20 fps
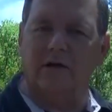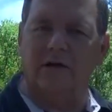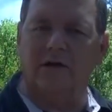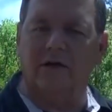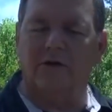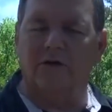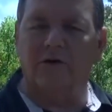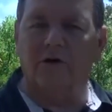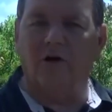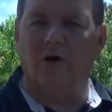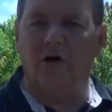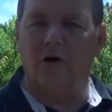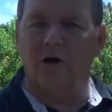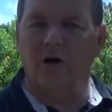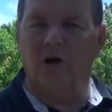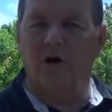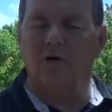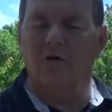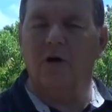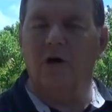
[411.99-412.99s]
and other
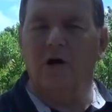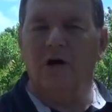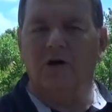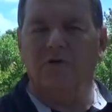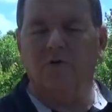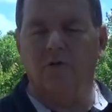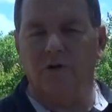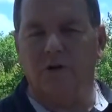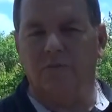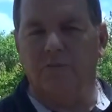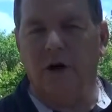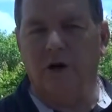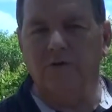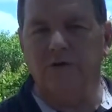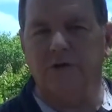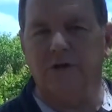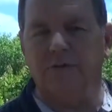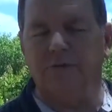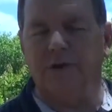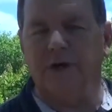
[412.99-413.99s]
cargo for the
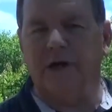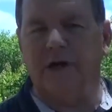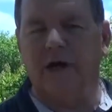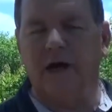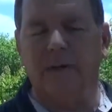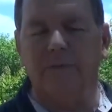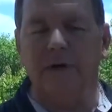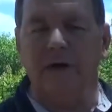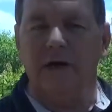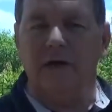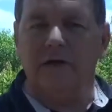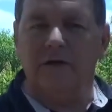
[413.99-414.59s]
boats to pick up.